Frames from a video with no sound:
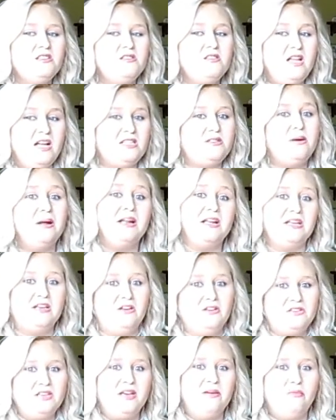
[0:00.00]
That's why I didn't
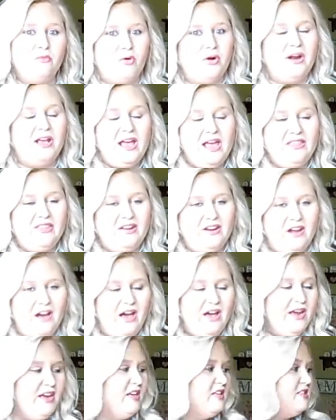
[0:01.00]
use it in the morning and the
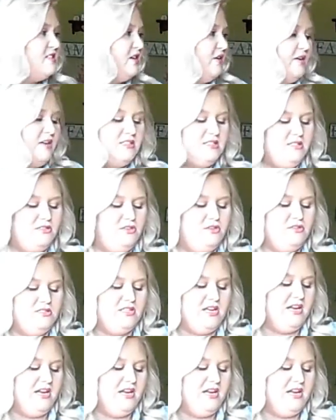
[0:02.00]
night. So I just used